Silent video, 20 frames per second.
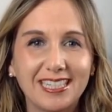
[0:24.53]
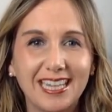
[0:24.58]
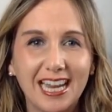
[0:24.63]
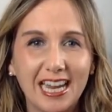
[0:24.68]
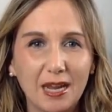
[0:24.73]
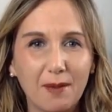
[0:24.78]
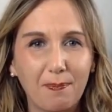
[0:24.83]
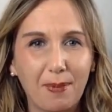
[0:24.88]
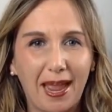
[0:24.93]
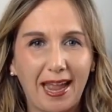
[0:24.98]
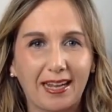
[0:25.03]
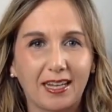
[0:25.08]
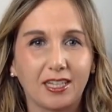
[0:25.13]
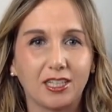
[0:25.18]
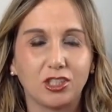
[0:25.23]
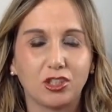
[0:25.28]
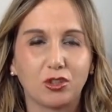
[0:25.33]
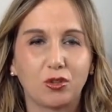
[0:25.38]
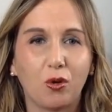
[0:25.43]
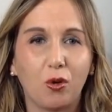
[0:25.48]
take back
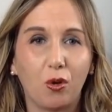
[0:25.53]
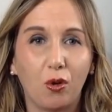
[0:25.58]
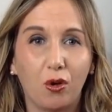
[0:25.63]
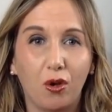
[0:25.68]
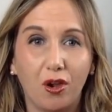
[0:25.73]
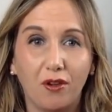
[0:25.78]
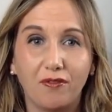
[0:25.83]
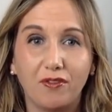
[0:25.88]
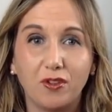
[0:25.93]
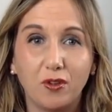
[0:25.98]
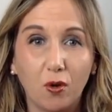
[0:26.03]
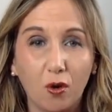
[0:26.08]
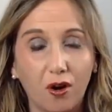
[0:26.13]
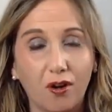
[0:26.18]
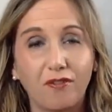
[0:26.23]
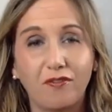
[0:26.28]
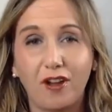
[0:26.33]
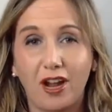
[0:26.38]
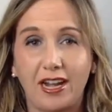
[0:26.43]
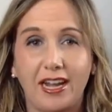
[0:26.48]
control of your
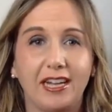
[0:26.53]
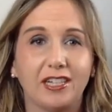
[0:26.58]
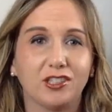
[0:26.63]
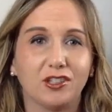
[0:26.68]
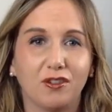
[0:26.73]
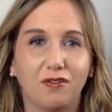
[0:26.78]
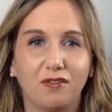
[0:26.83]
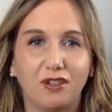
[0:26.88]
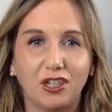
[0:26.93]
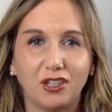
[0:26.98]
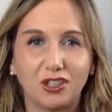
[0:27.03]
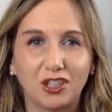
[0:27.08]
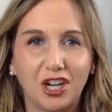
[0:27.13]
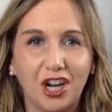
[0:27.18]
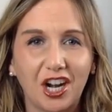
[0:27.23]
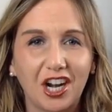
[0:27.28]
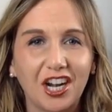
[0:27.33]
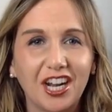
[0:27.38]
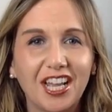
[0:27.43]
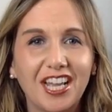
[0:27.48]
financial future.